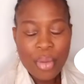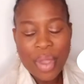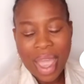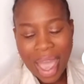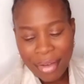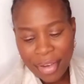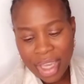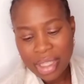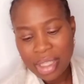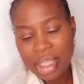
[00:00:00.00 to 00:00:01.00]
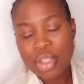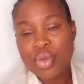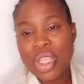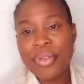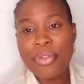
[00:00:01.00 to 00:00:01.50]
We have it, it's
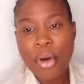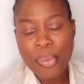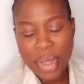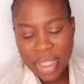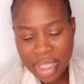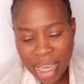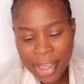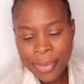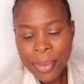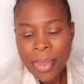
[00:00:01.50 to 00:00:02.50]
24%